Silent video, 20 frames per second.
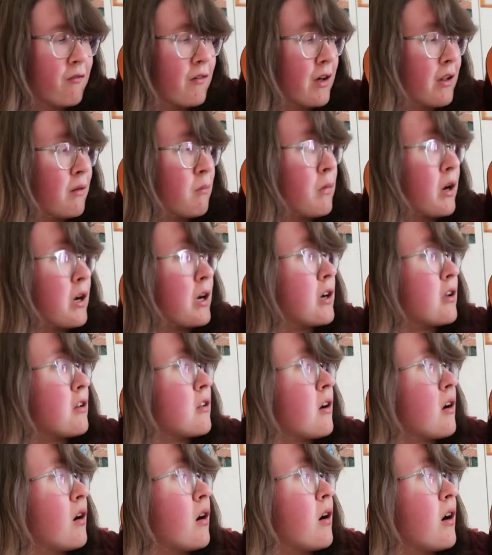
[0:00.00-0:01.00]
And my
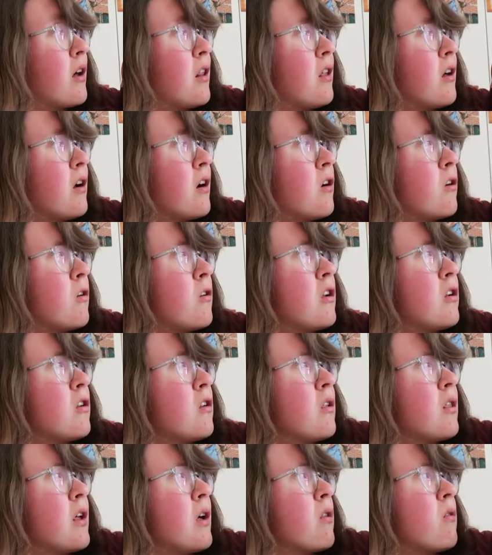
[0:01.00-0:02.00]
guitar, I think I got it in
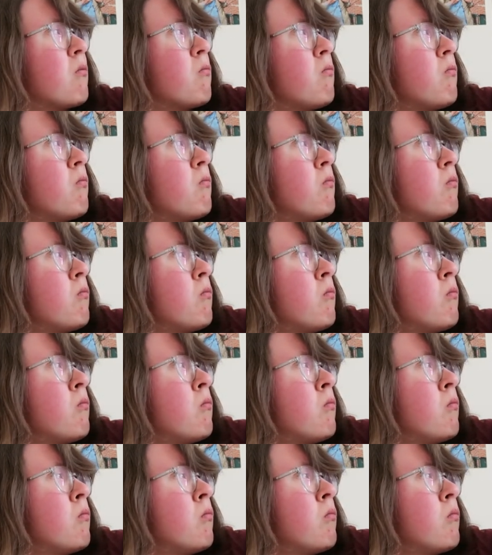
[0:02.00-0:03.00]
2000
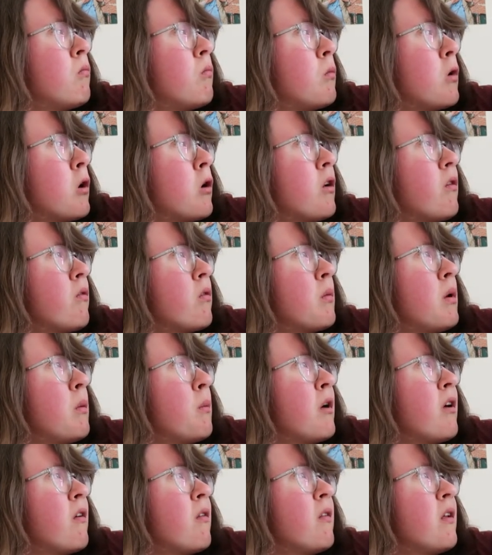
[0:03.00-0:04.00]
went for my
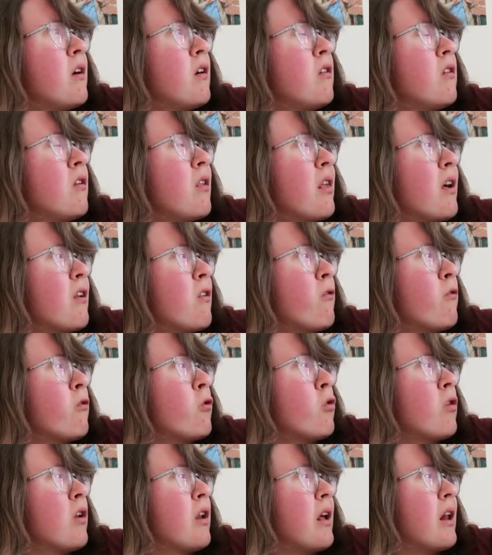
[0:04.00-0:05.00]
birthday in
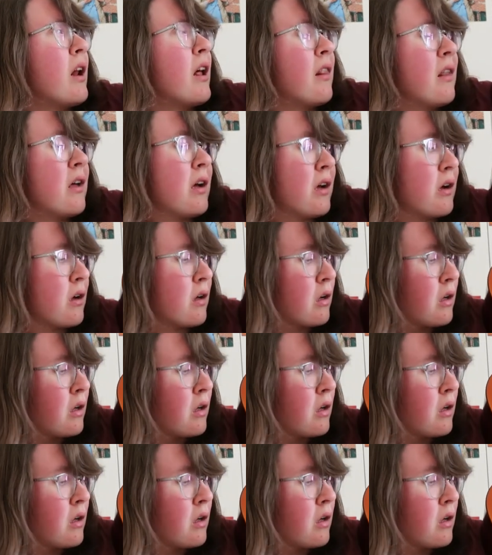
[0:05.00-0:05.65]
2014, I think.